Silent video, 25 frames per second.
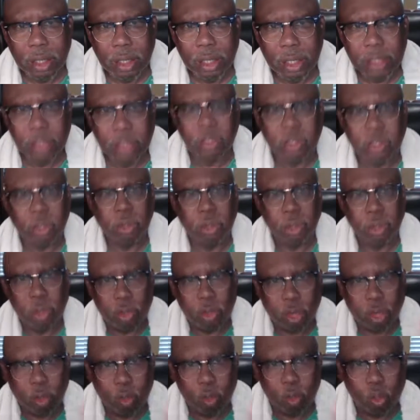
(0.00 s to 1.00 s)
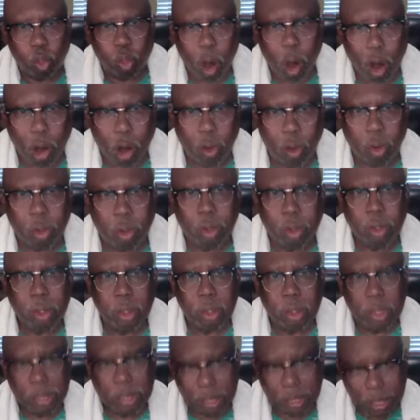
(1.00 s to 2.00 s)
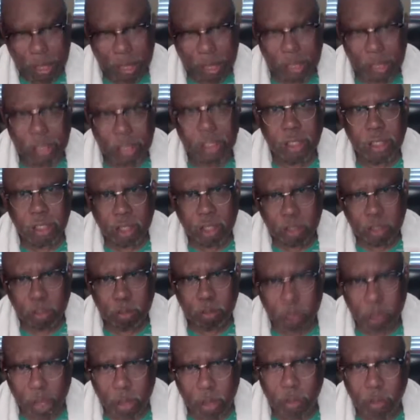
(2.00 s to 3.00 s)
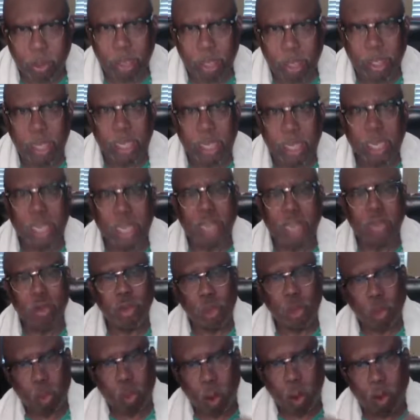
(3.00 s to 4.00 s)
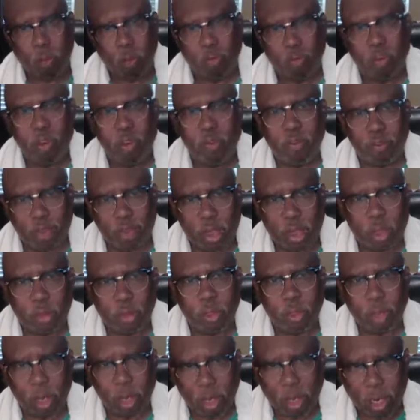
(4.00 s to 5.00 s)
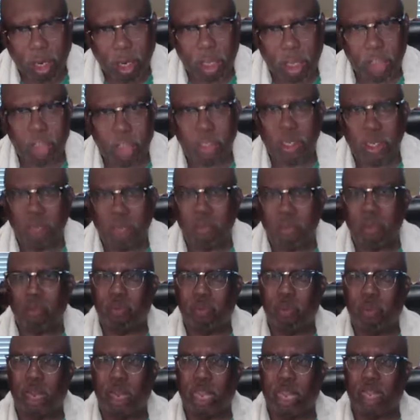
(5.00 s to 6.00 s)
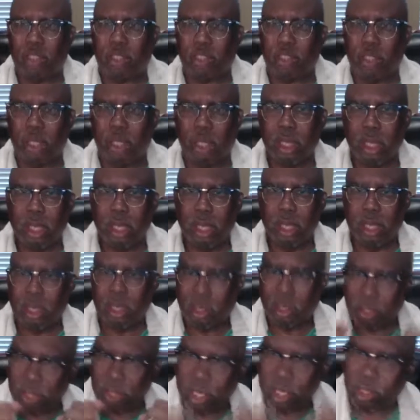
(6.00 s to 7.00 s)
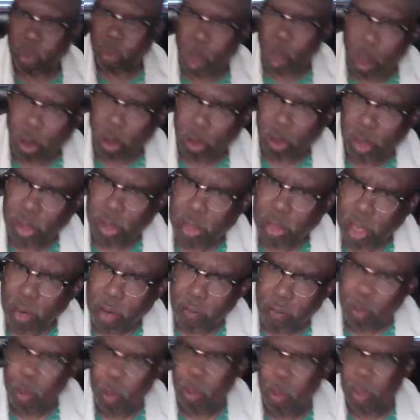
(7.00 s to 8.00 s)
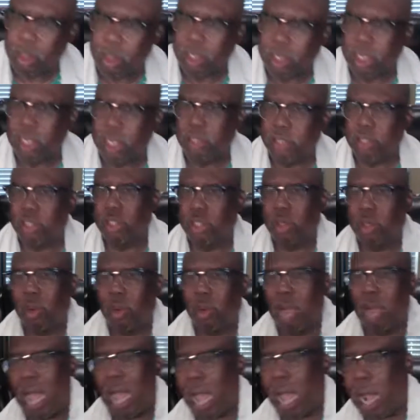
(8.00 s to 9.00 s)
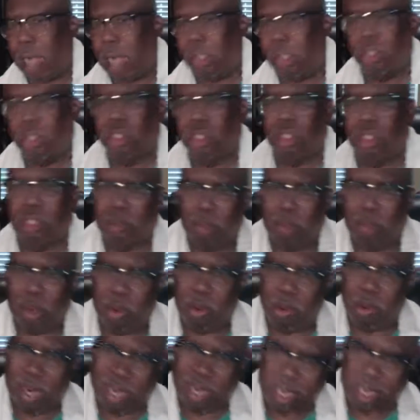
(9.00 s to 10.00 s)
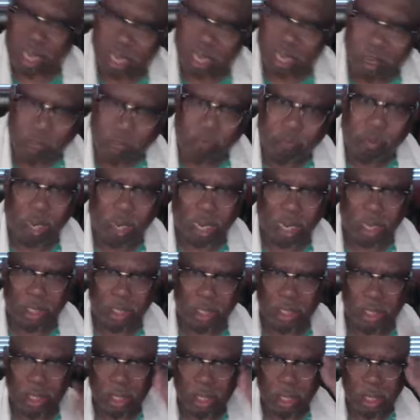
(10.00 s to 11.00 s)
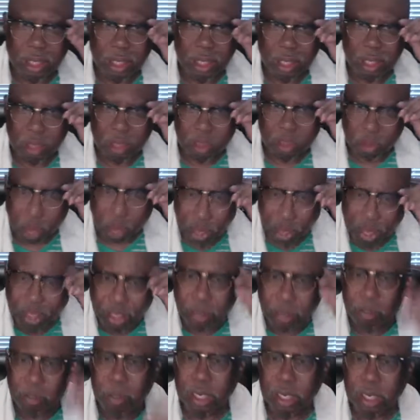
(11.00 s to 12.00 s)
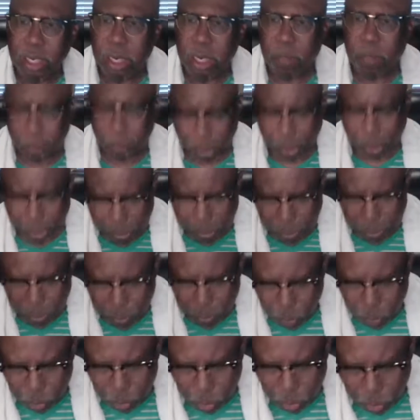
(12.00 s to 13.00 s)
So you can walk in the spirit and you won't fulfill the lust of the flesh because that's all the devil want to get you out of the spirit in the flesh so he can manipulate you to